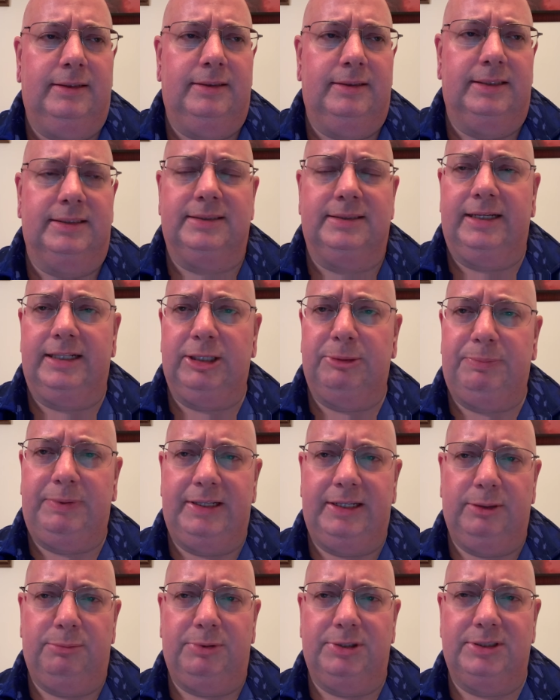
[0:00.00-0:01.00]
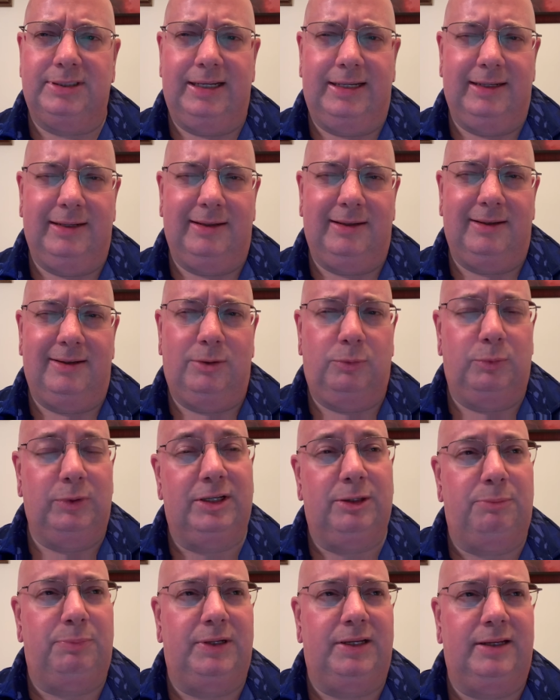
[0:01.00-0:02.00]
Encyclopedia Britannica,
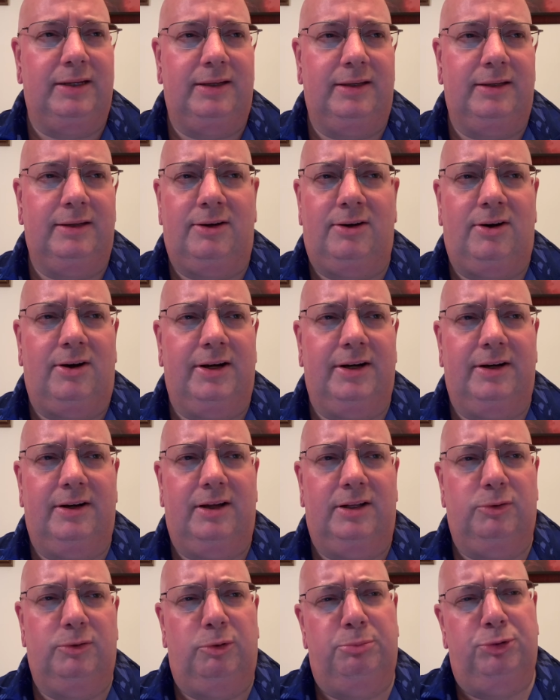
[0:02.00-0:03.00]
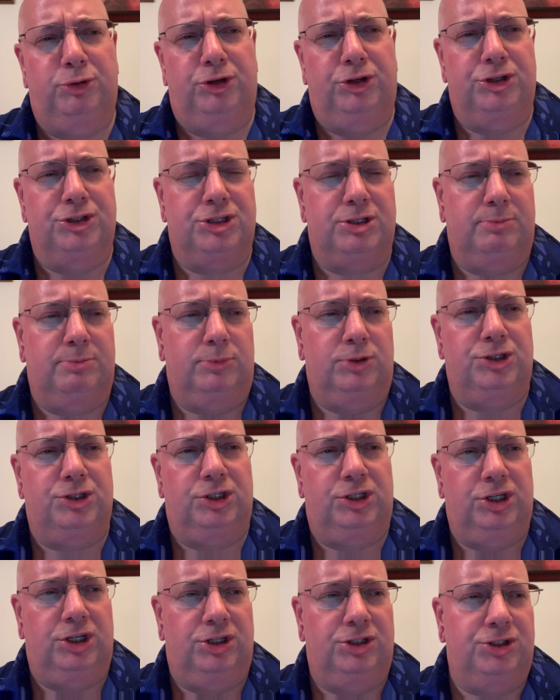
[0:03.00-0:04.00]
Wikipedia, on and on. Buddhism was
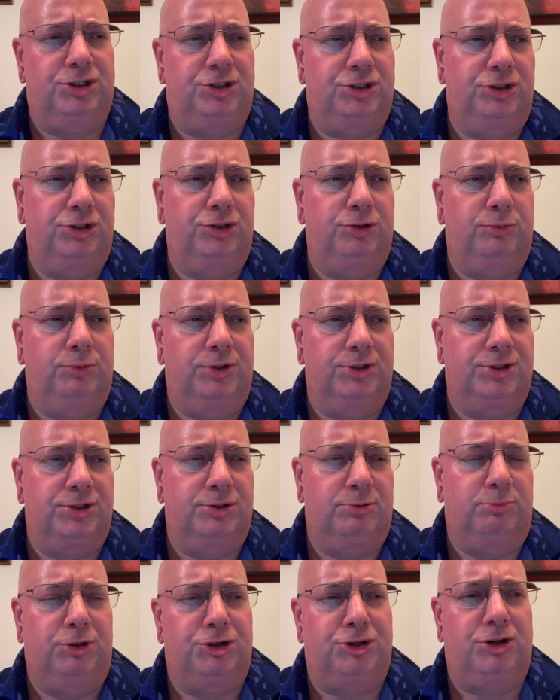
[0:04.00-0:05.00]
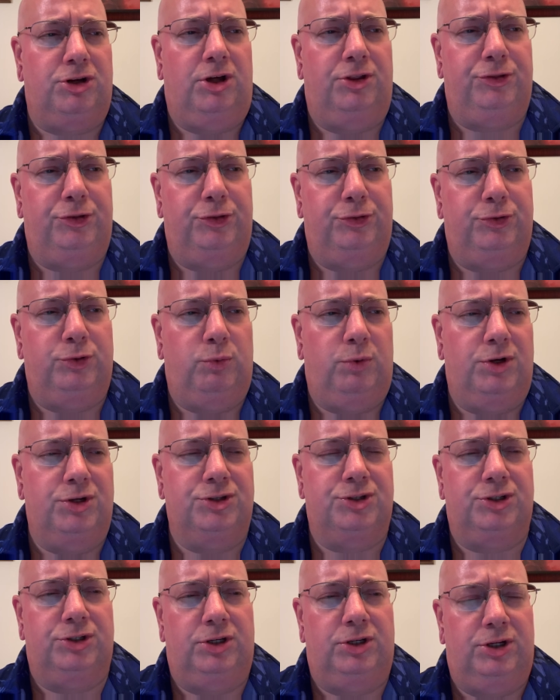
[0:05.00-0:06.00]
against Hinduism, which taught that there
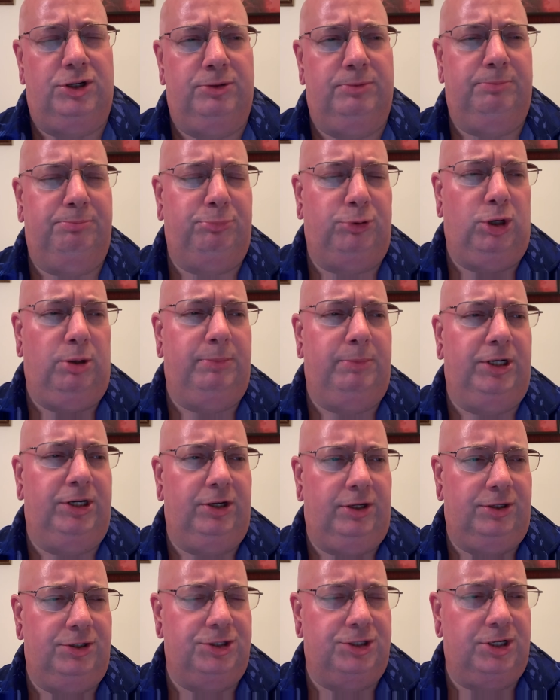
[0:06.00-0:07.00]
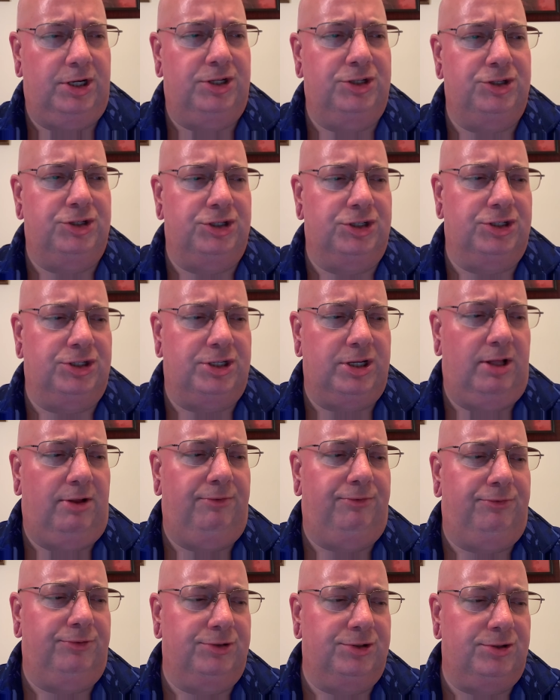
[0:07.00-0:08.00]
was an un permanent, unchanging
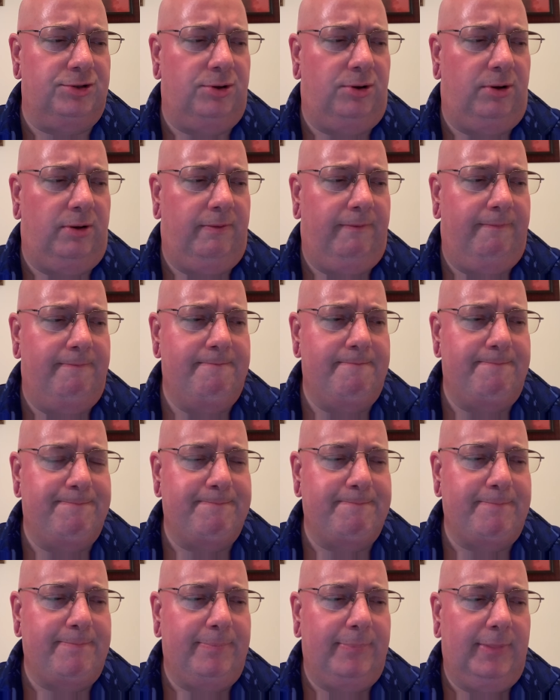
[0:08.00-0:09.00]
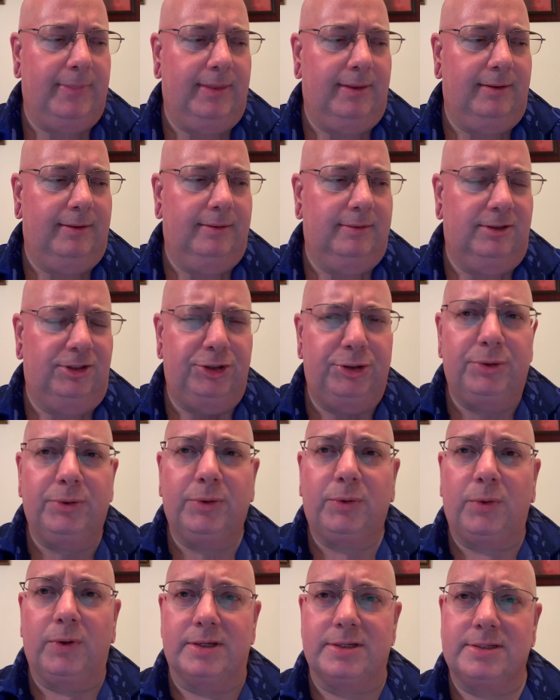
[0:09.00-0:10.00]
self and soul.
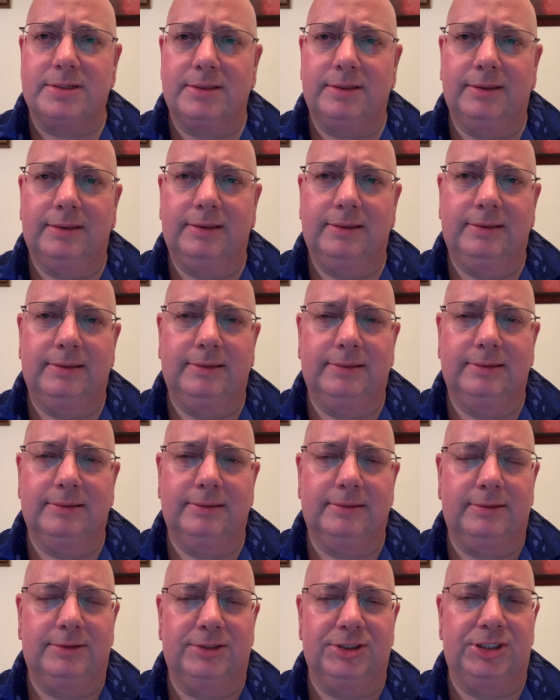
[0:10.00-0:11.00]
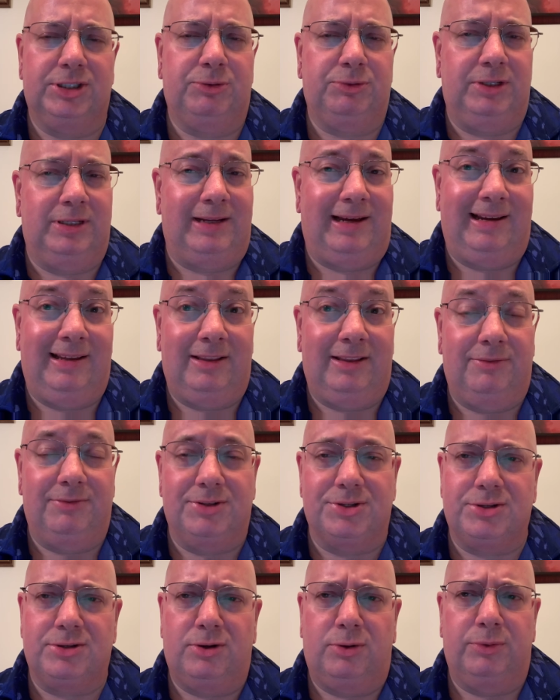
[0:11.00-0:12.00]
Ludicrous. There is no denial of
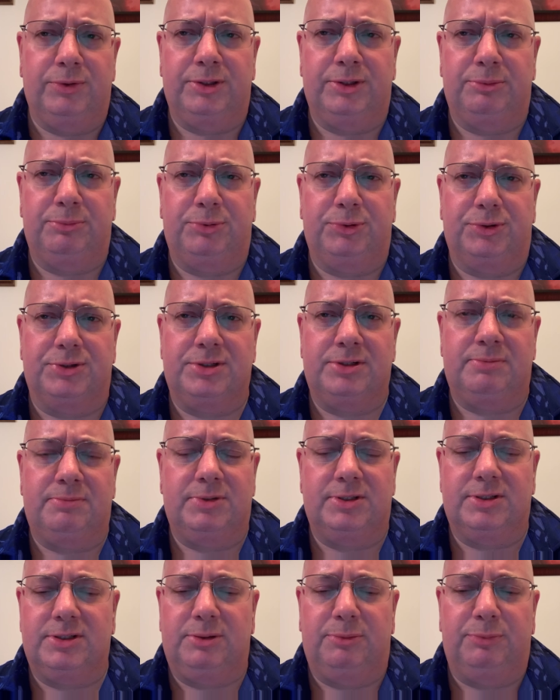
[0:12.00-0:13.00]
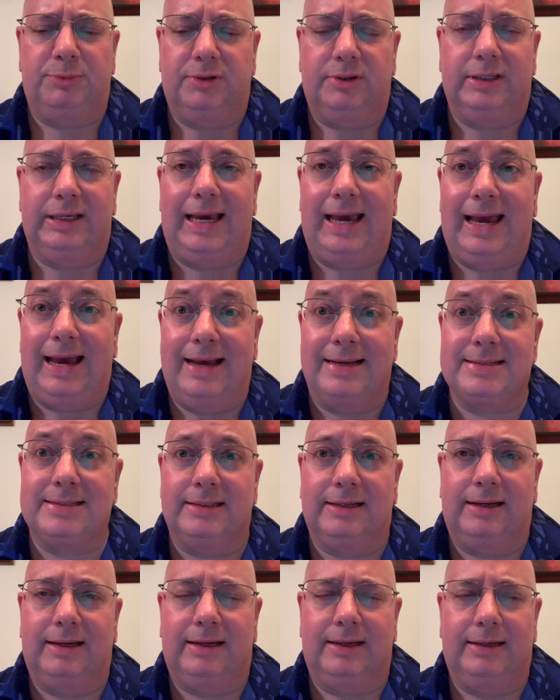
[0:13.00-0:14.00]
the soul within Buddhism. It's completely
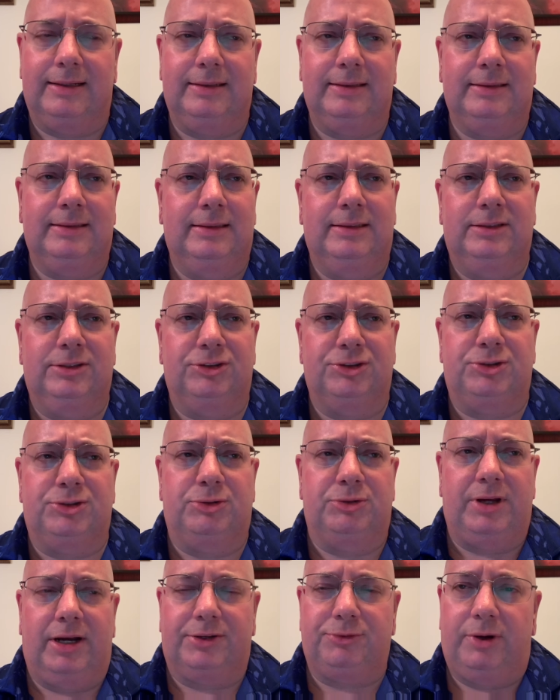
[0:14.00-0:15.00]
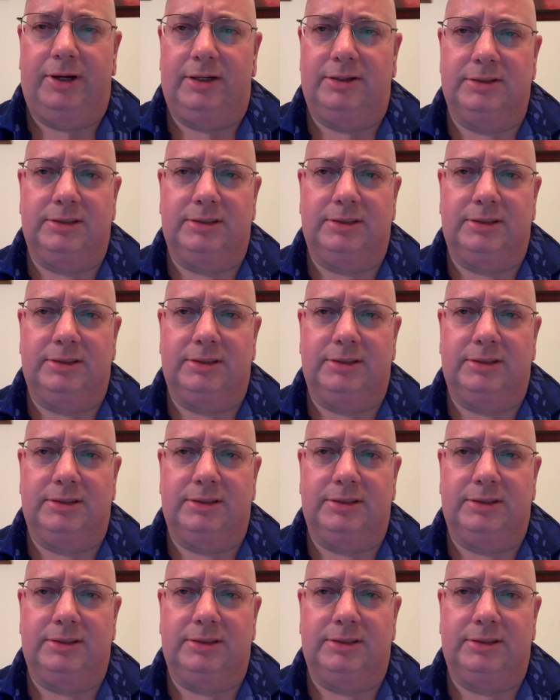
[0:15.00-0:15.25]
asinine. There's no doctrinal